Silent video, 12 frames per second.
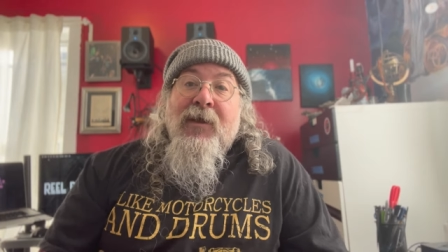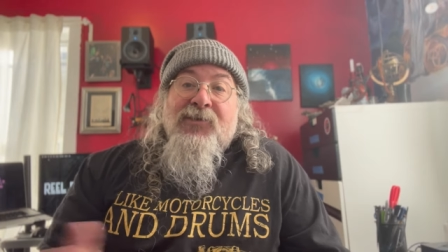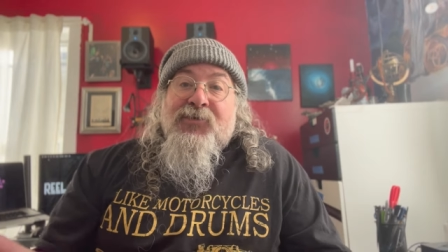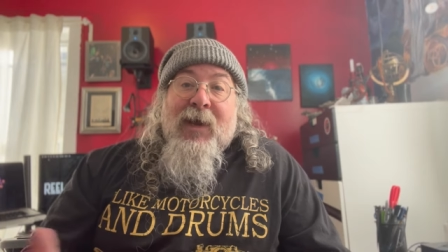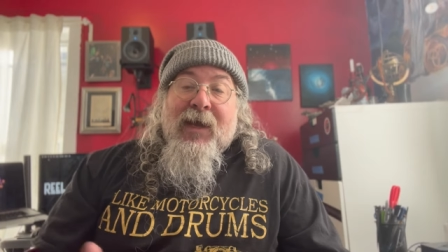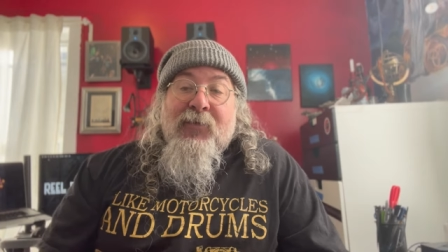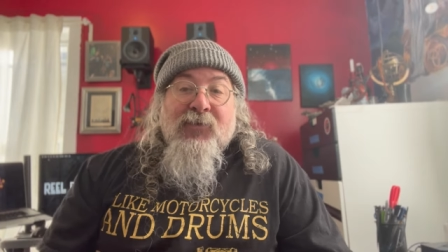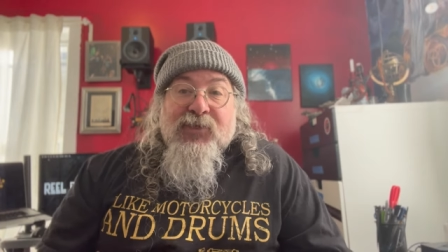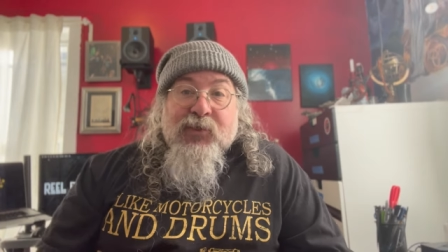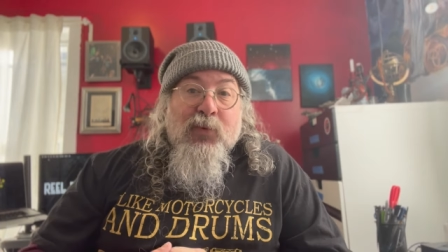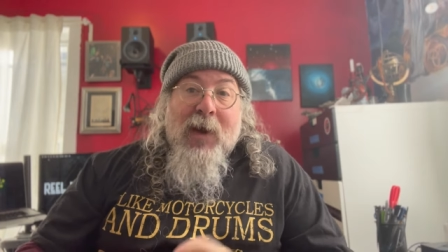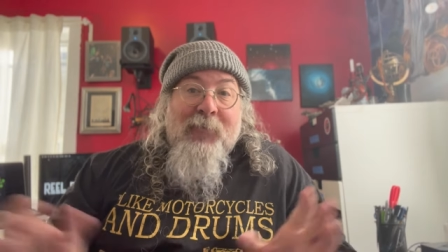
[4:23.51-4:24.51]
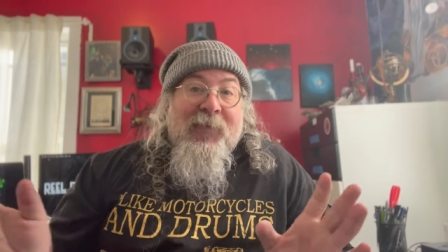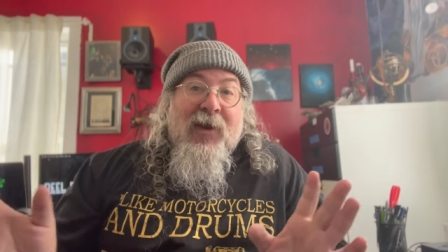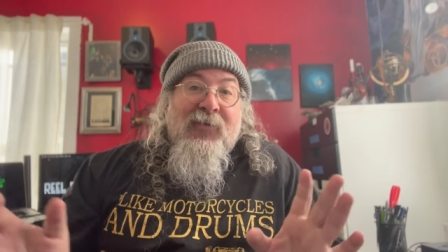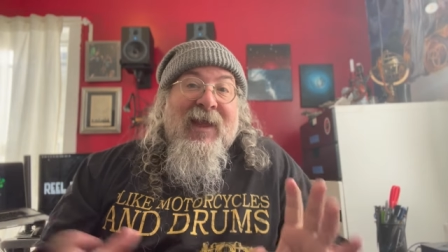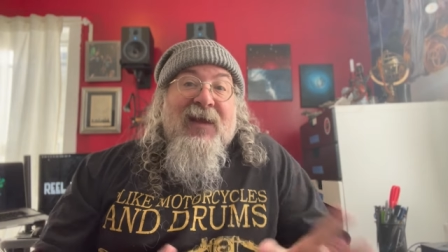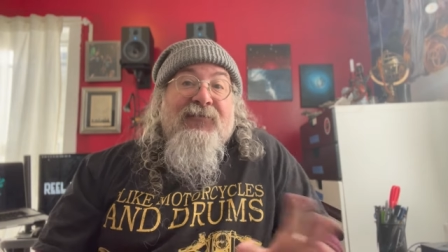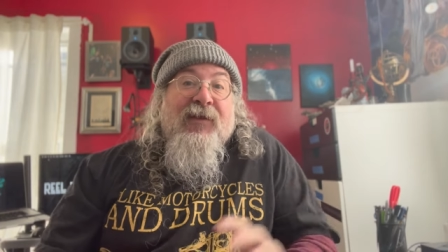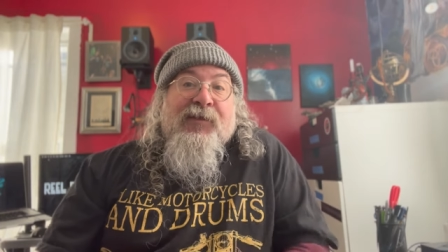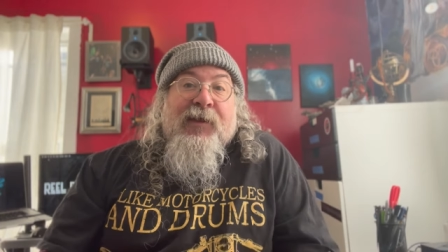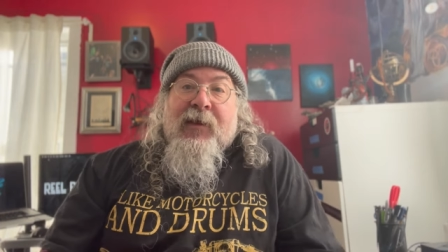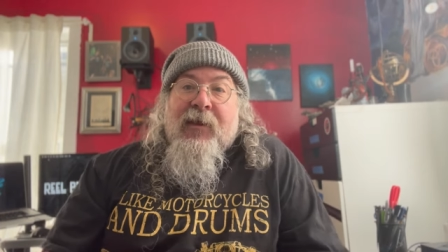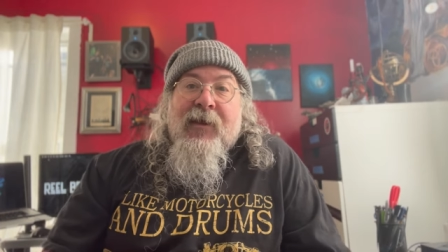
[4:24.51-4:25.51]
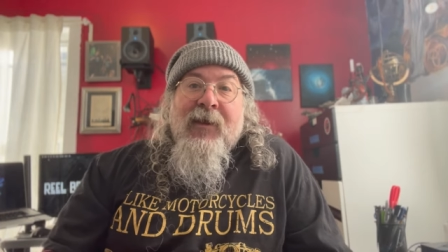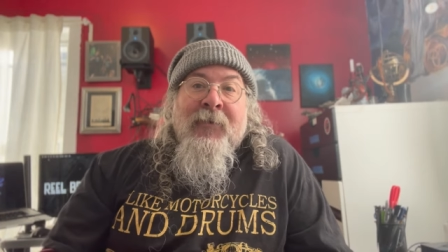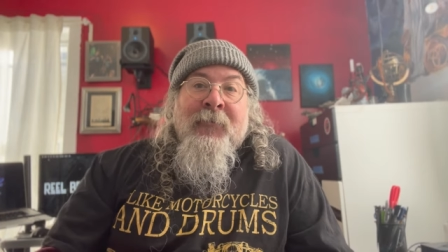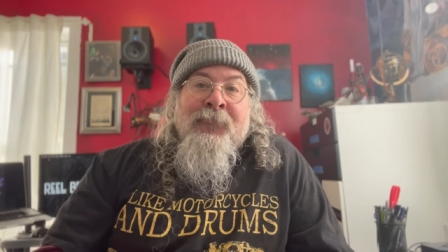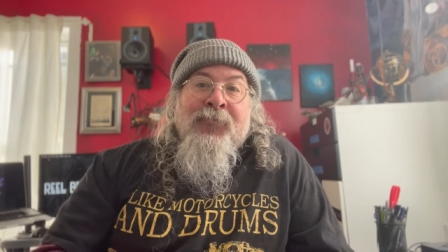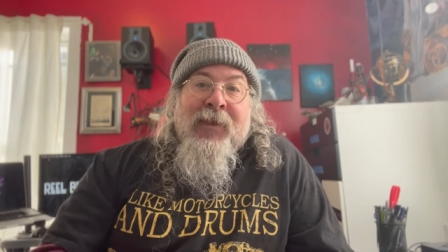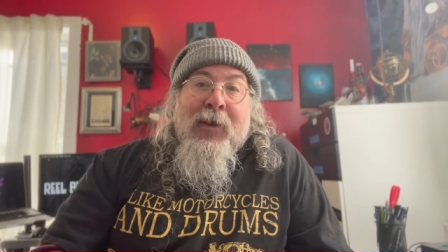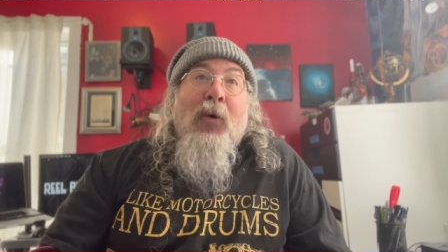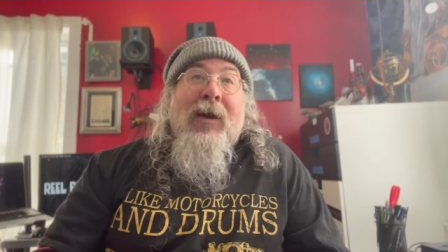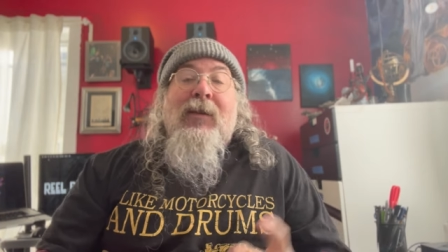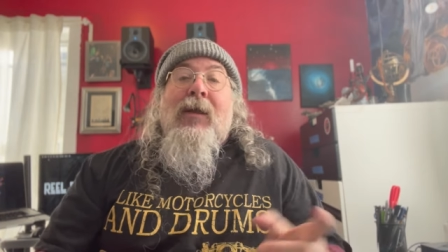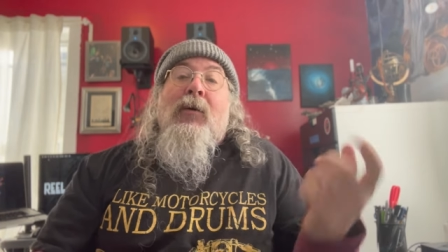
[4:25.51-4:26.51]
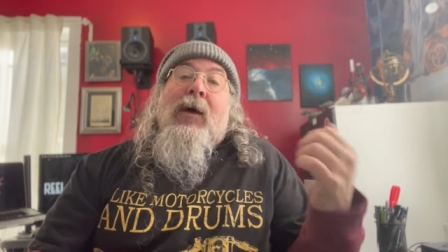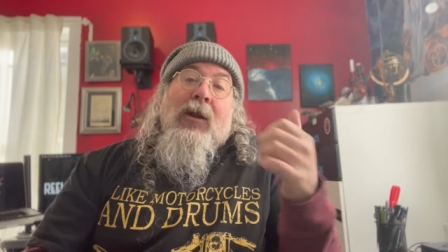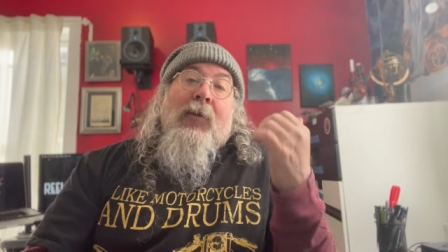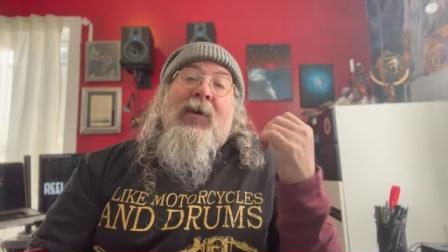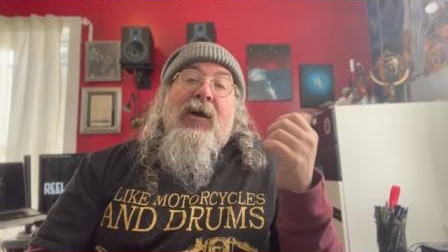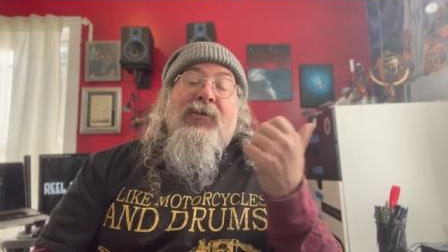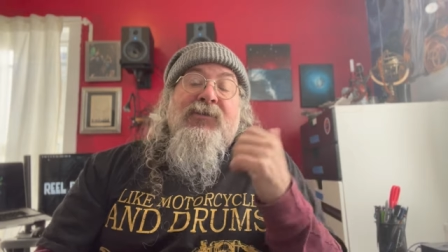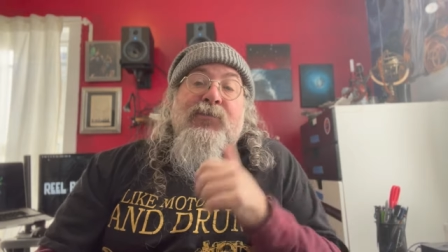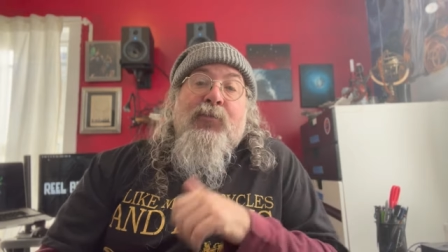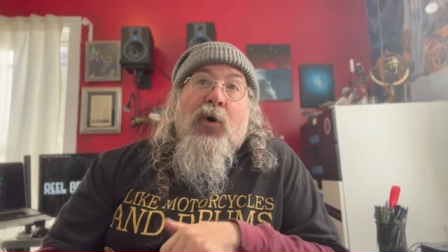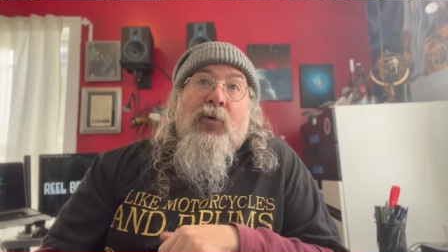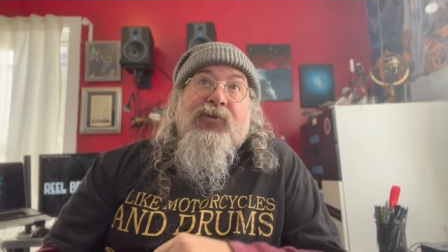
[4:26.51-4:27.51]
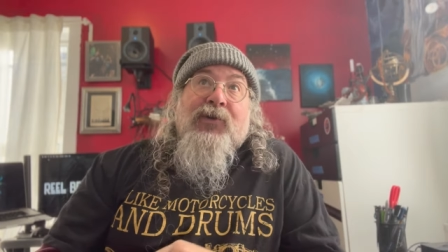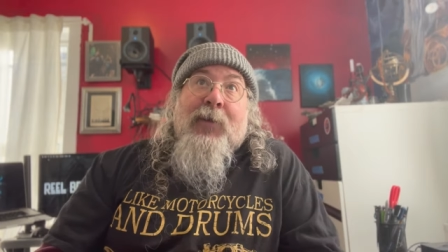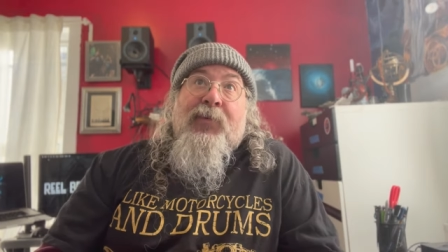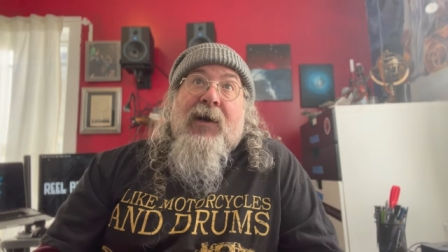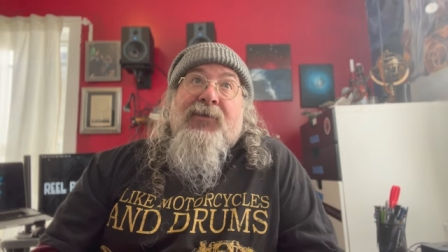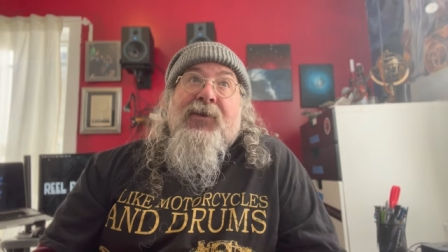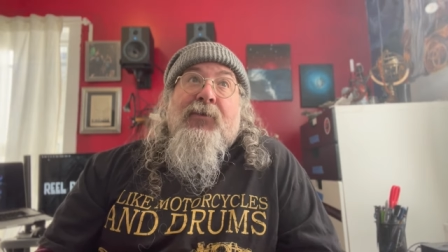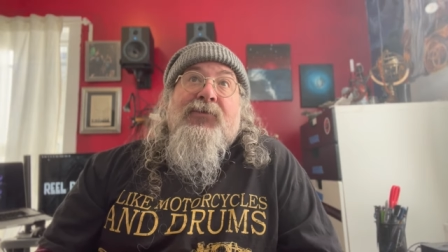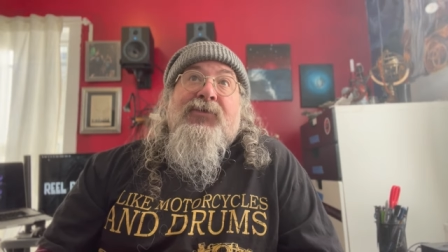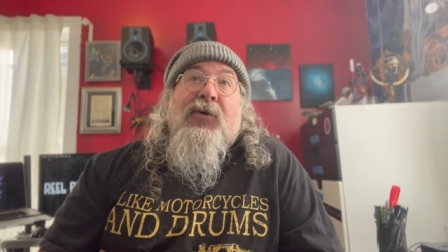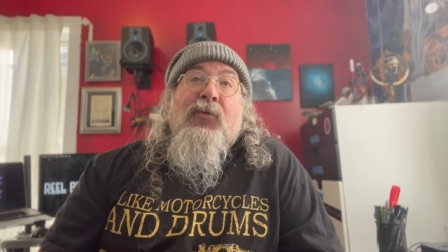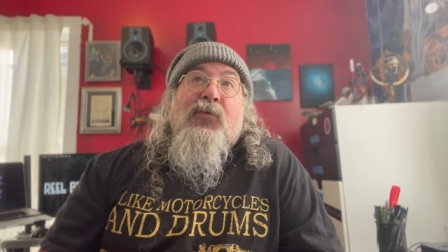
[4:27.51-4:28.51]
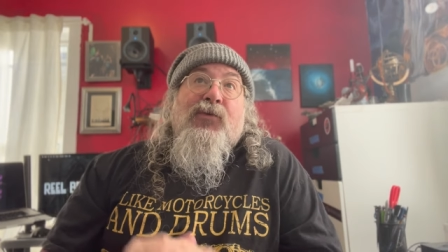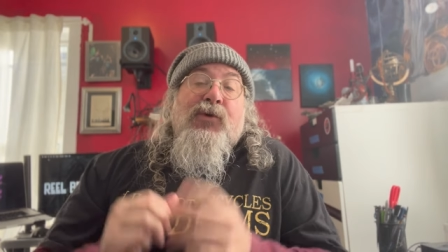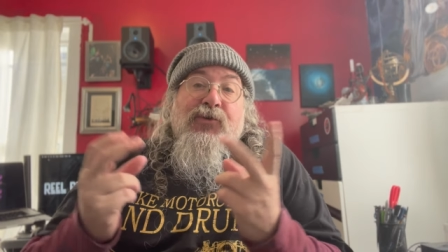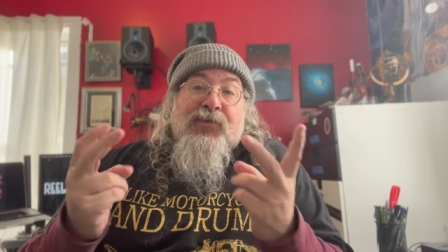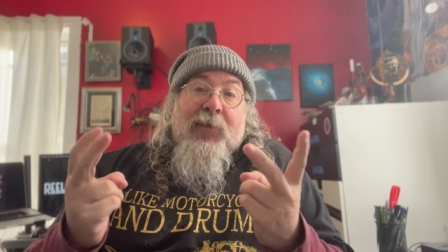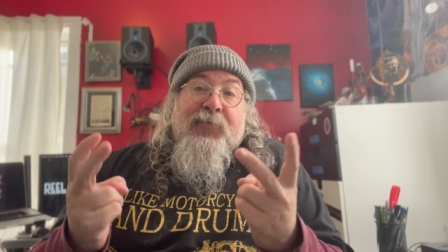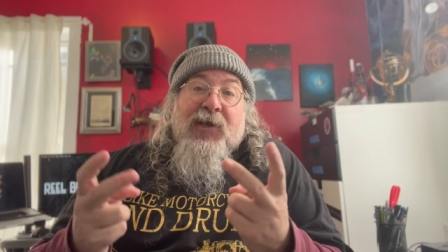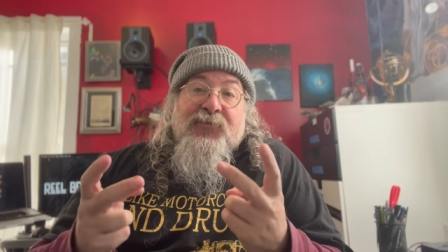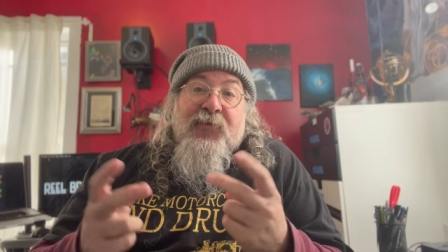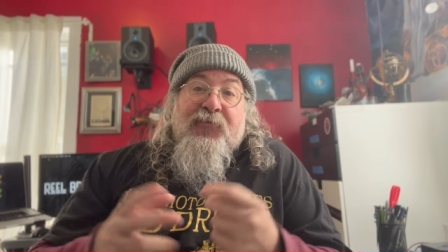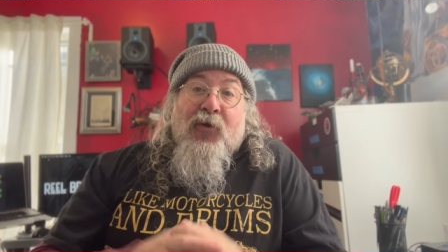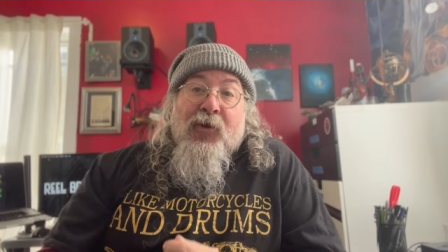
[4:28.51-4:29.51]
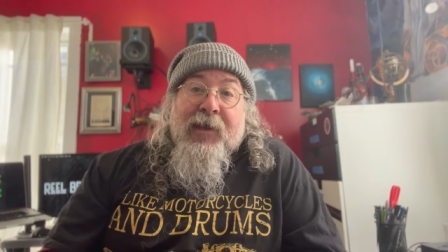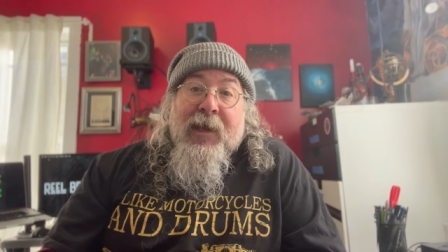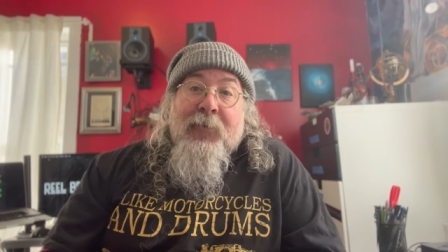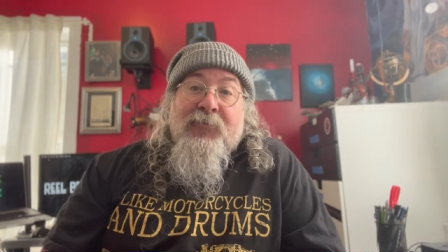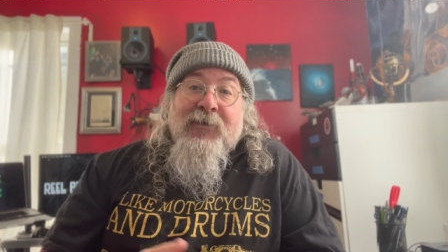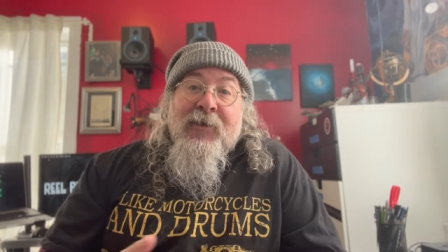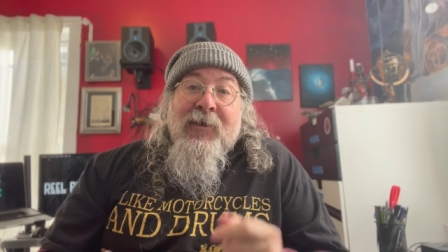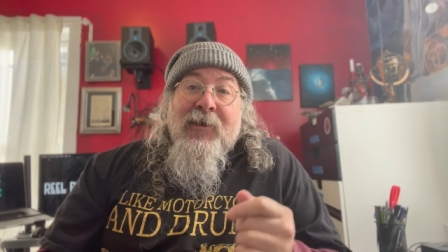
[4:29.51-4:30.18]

so I could swap out everything Oh, and on, uh, and on my small tripod too. So two tripods with Falcams,